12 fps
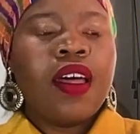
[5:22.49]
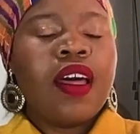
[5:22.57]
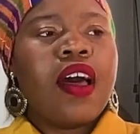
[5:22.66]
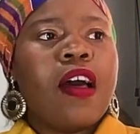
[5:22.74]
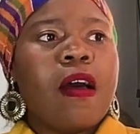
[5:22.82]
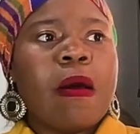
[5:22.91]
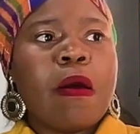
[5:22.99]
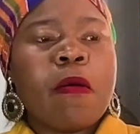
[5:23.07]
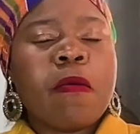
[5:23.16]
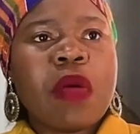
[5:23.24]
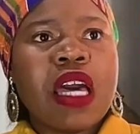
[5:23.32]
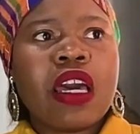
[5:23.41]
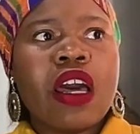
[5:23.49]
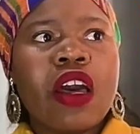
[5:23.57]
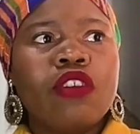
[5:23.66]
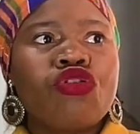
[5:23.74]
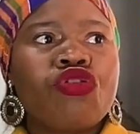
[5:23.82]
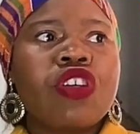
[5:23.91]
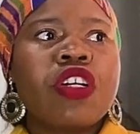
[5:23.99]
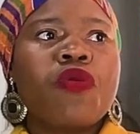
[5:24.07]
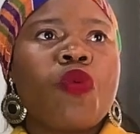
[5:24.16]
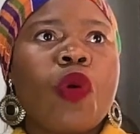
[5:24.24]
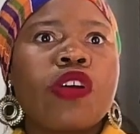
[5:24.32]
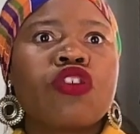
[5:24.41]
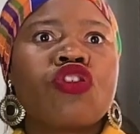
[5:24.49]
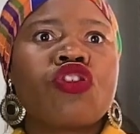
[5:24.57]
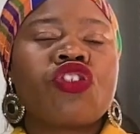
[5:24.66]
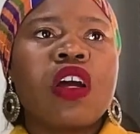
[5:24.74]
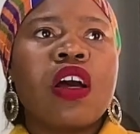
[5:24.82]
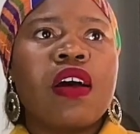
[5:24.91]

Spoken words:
a country in which,